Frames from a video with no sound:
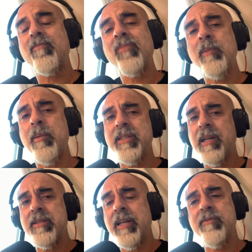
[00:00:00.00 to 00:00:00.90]
Maybe
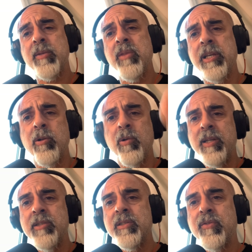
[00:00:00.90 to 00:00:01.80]
they have some legal
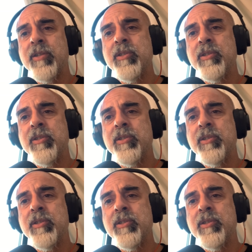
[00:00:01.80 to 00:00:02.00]
reasons for